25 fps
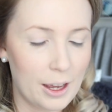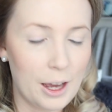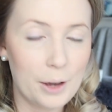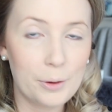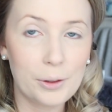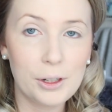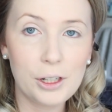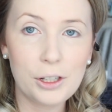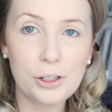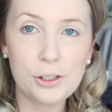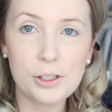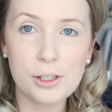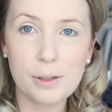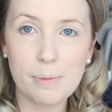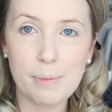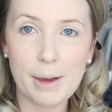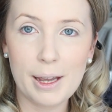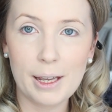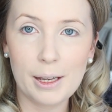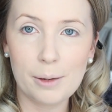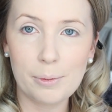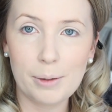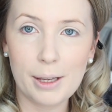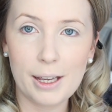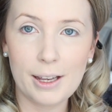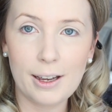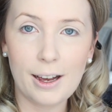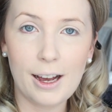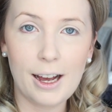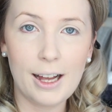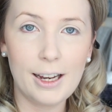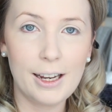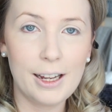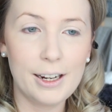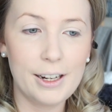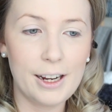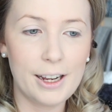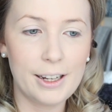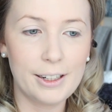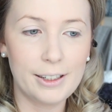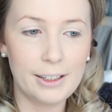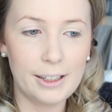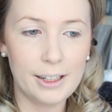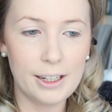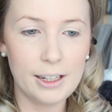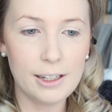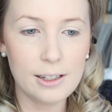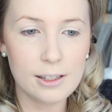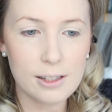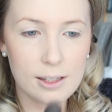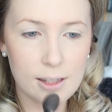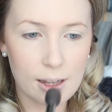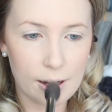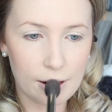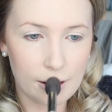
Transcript: I'm going to use the Makeup Geek highlighter in Lit,